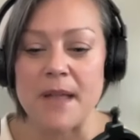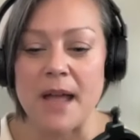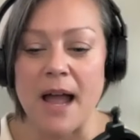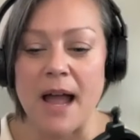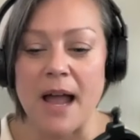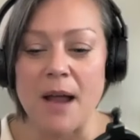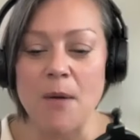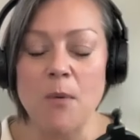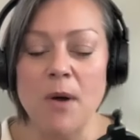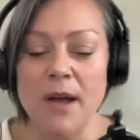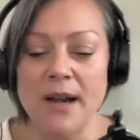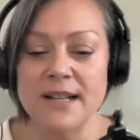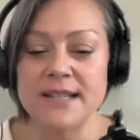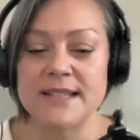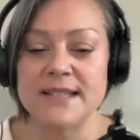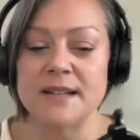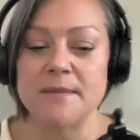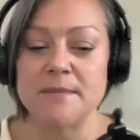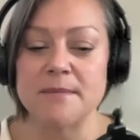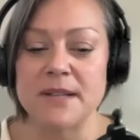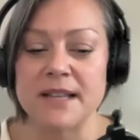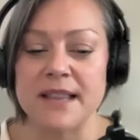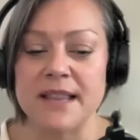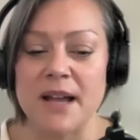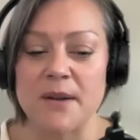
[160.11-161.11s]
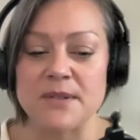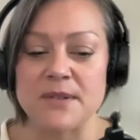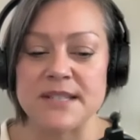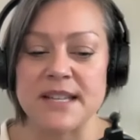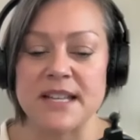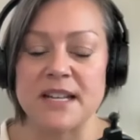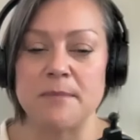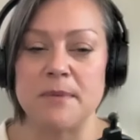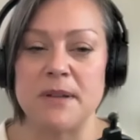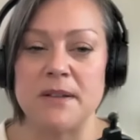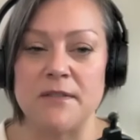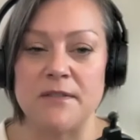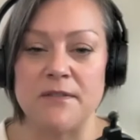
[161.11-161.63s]
I wanted something that was going
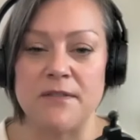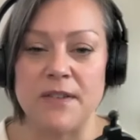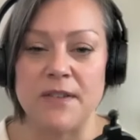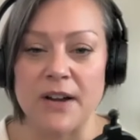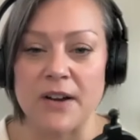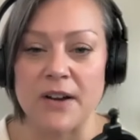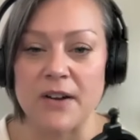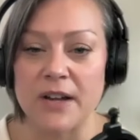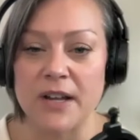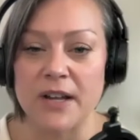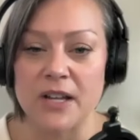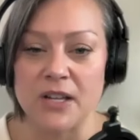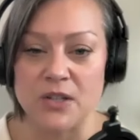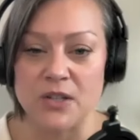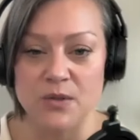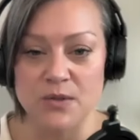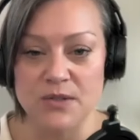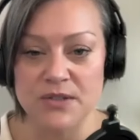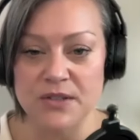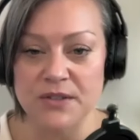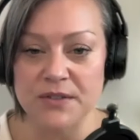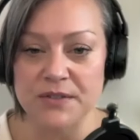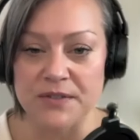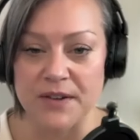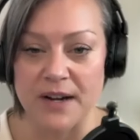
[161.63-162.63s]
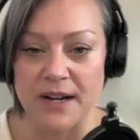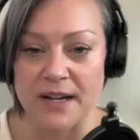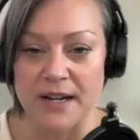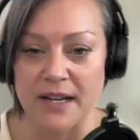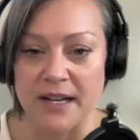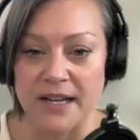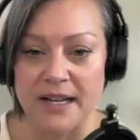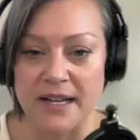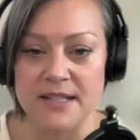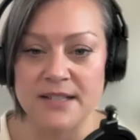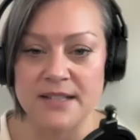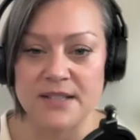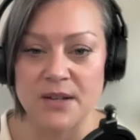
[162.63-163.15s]
to be very user
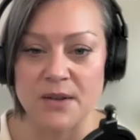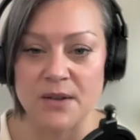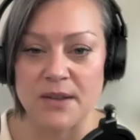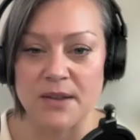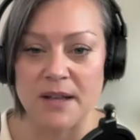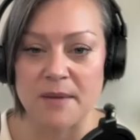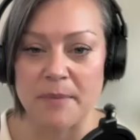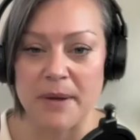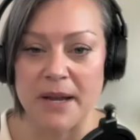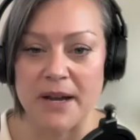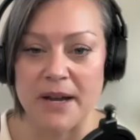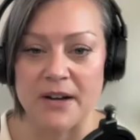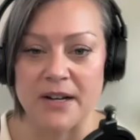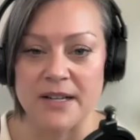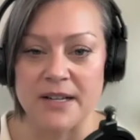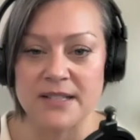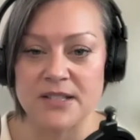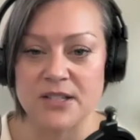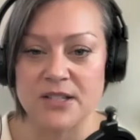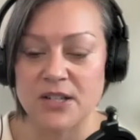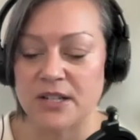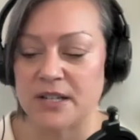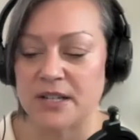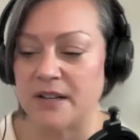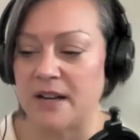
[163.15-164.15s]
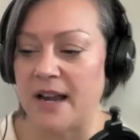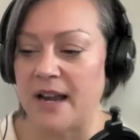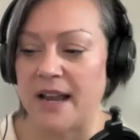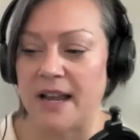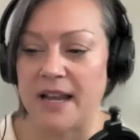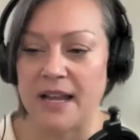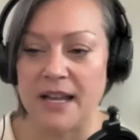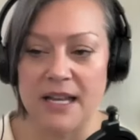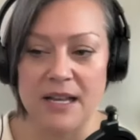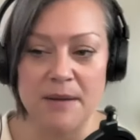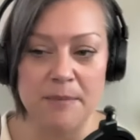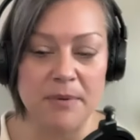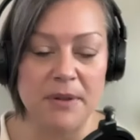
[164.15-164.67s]
friendly so that parents could
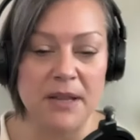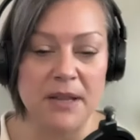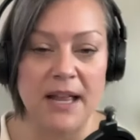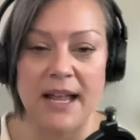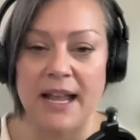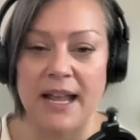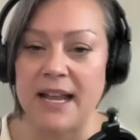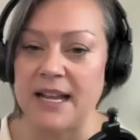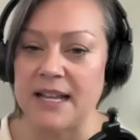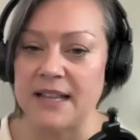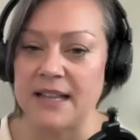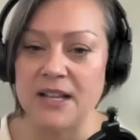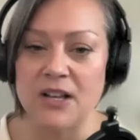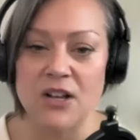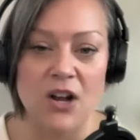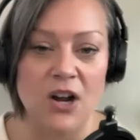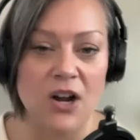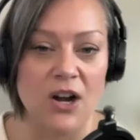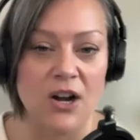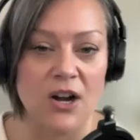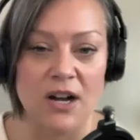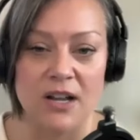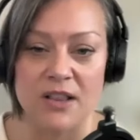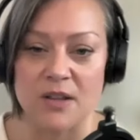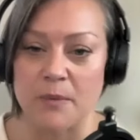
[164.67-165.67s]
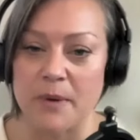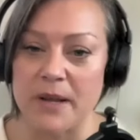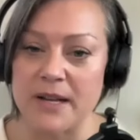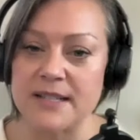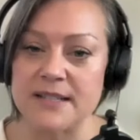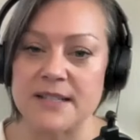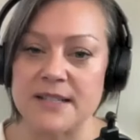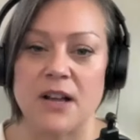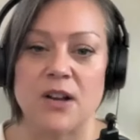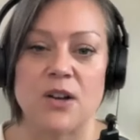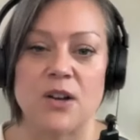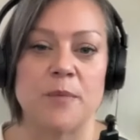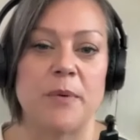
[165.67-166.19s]
hit play in the car on the way to
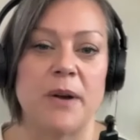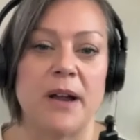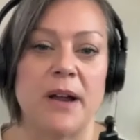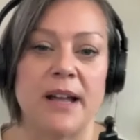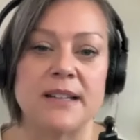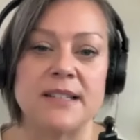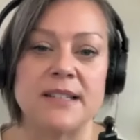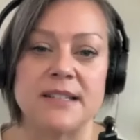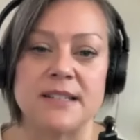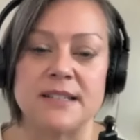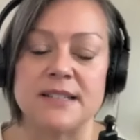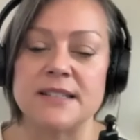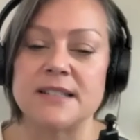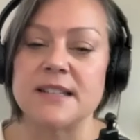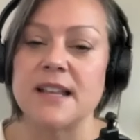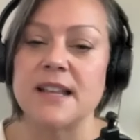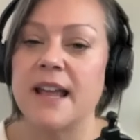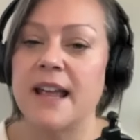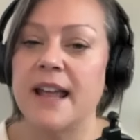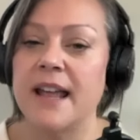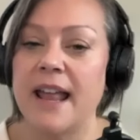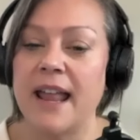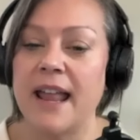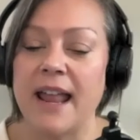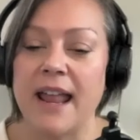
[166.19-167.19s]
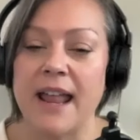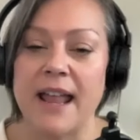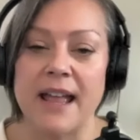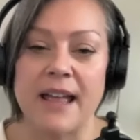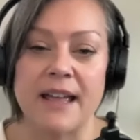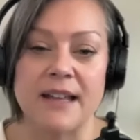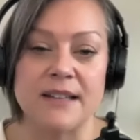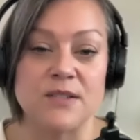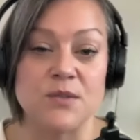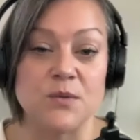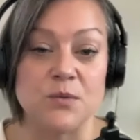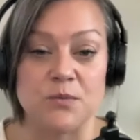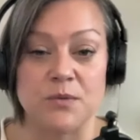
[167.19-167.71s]
soccer practice
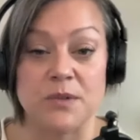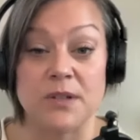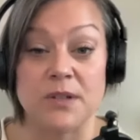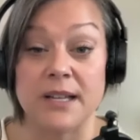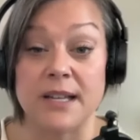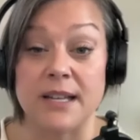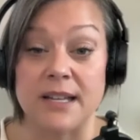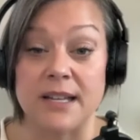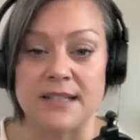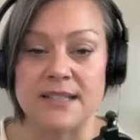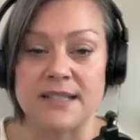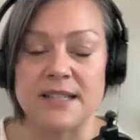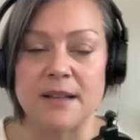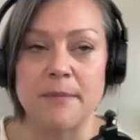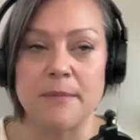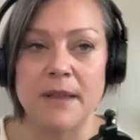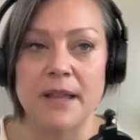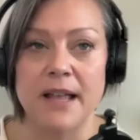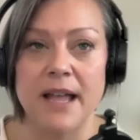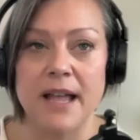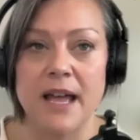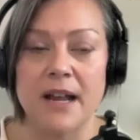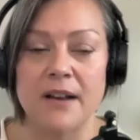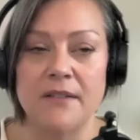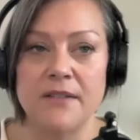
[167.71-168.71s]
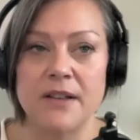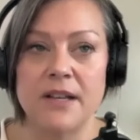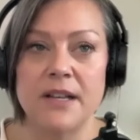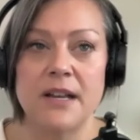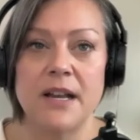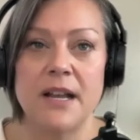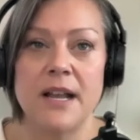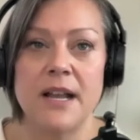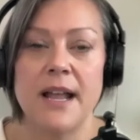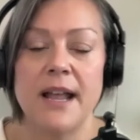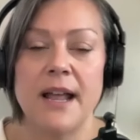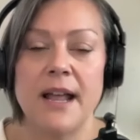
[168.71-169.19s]
and really get something out of it.